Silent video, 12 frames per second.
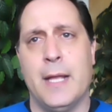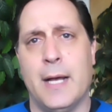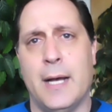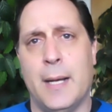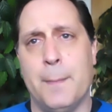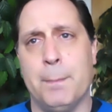
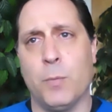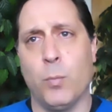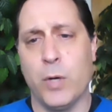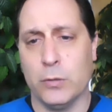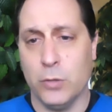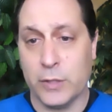Um,
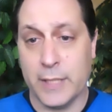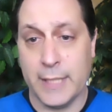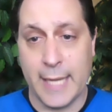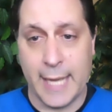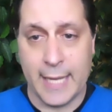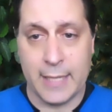we're
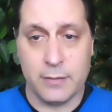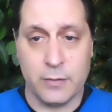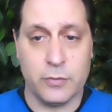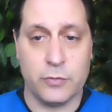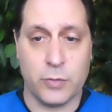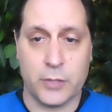looking at
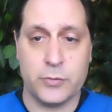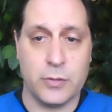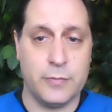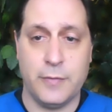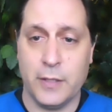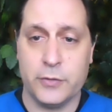the
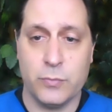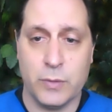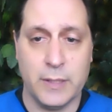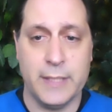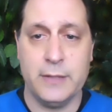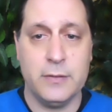structure-function
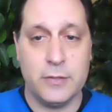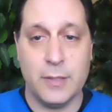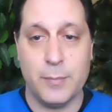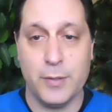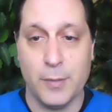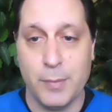
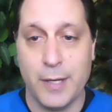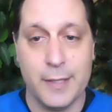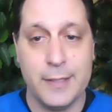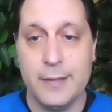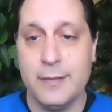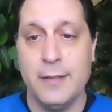relationship in the
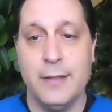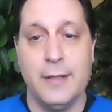body.